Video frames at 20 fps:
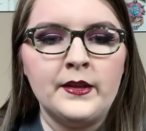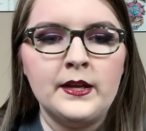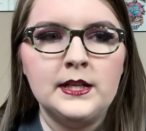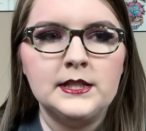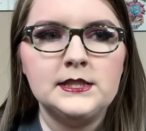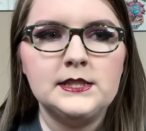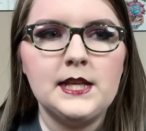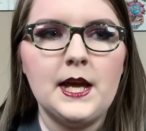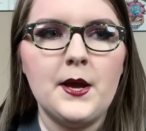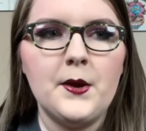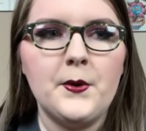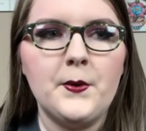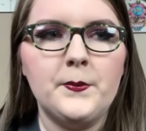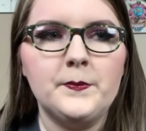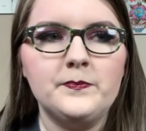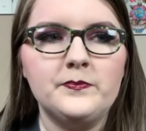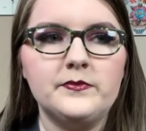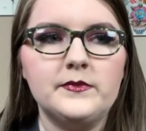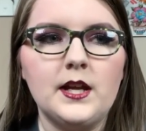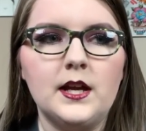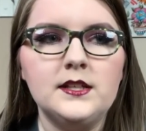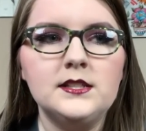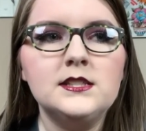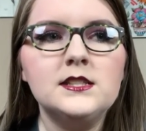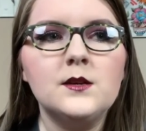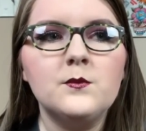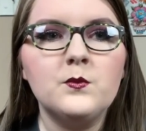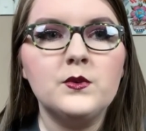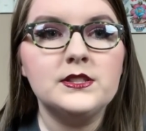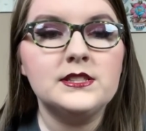So
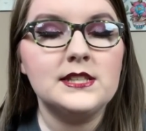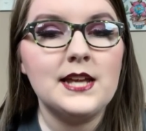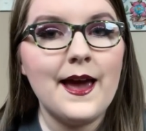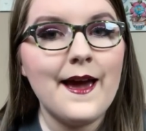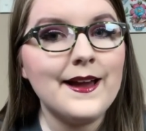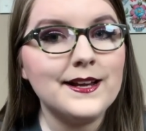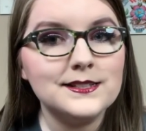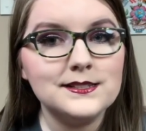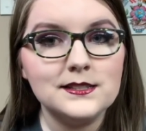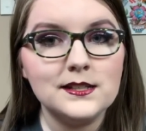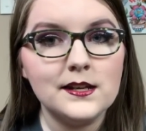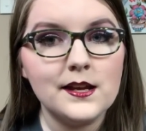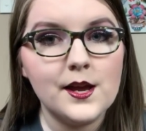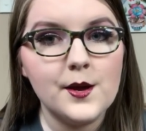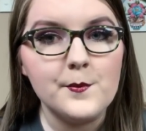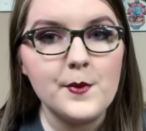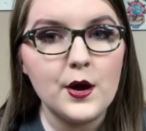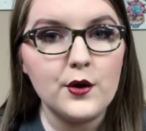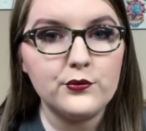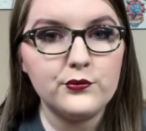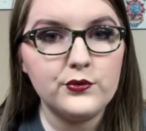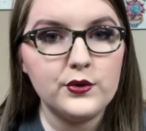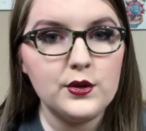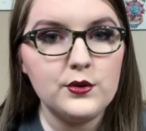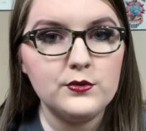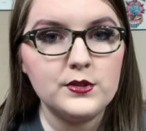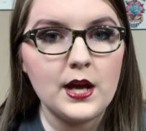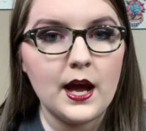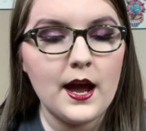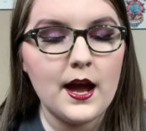Dustin was texting him a
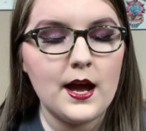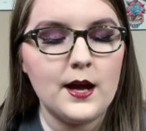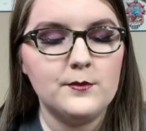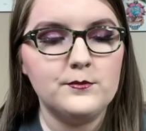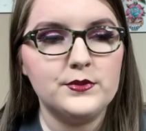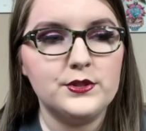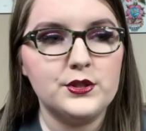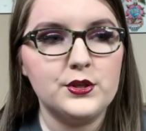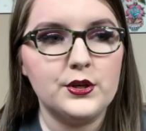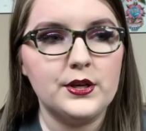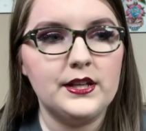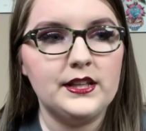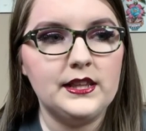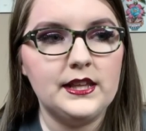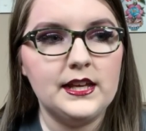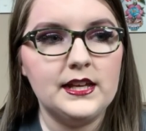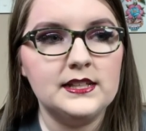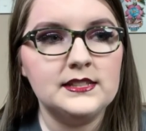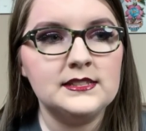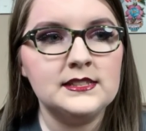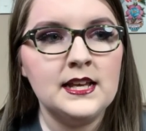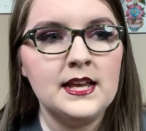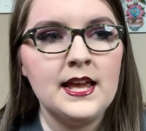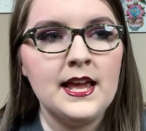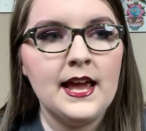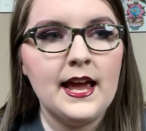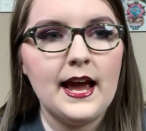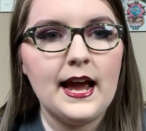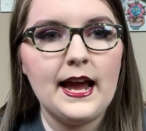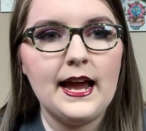few times during this,
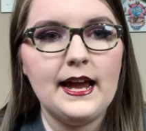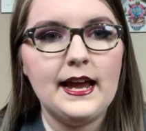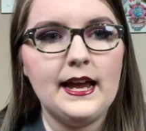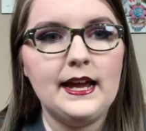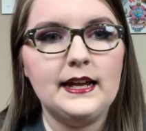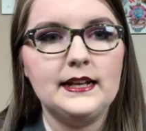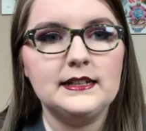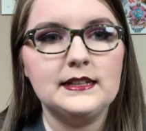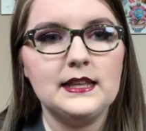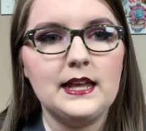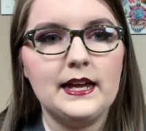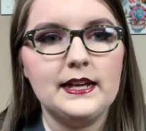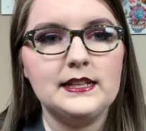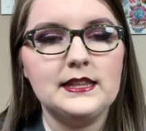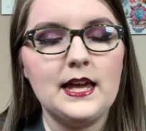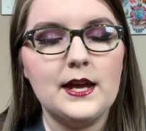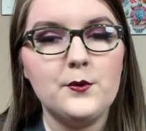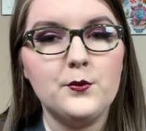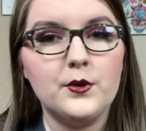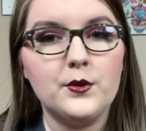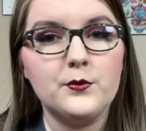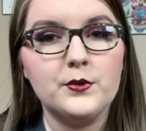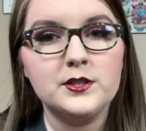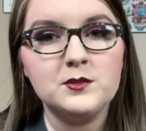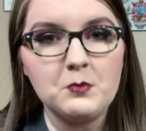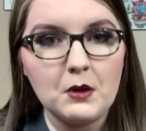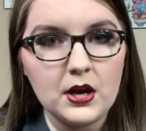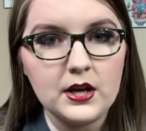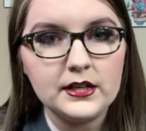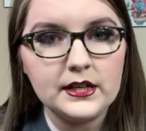and like they were
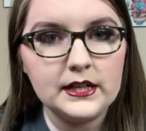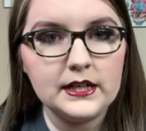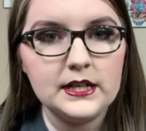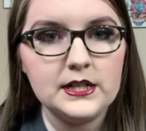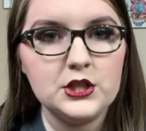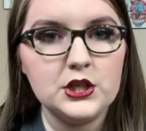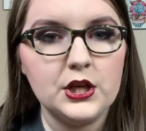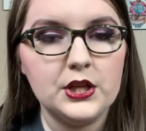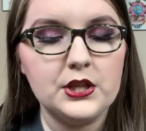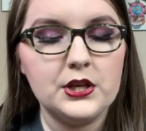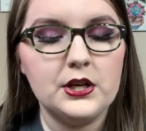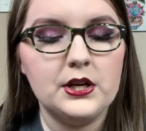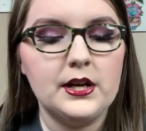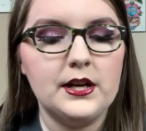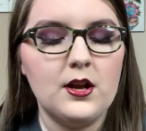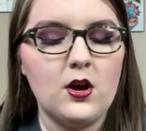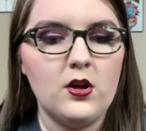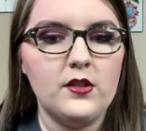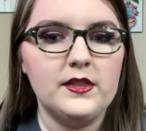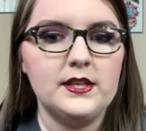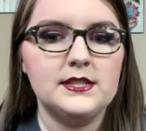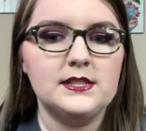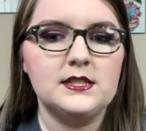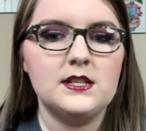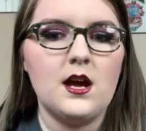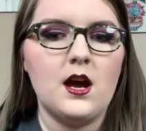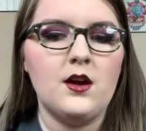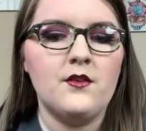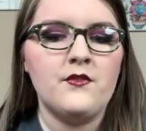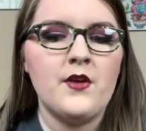responding to each other and all this
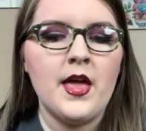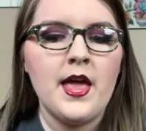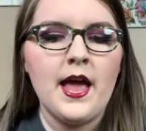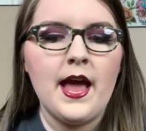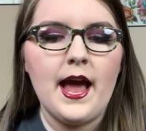stuff.